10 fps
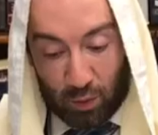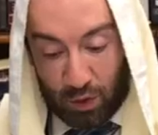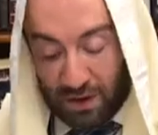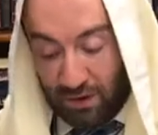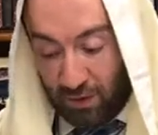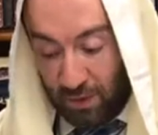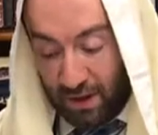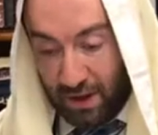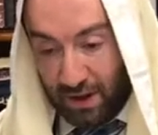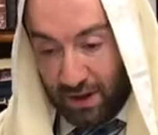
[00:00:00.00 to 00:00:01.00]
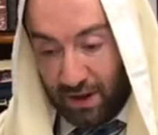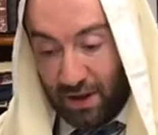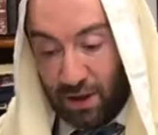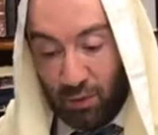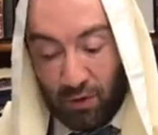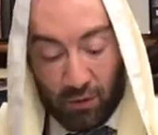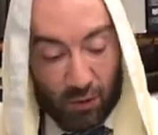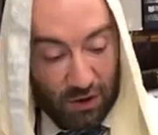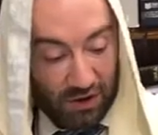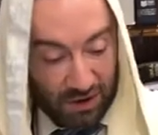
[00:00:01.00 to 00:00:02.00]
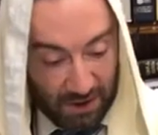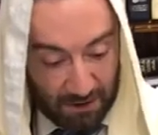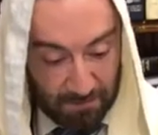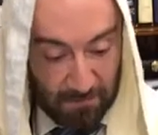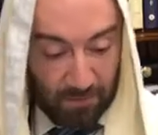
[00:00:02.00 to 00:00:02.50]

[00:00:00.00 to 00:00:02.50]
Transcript: Good morning to everybody. Another beautiful, gorgeous day.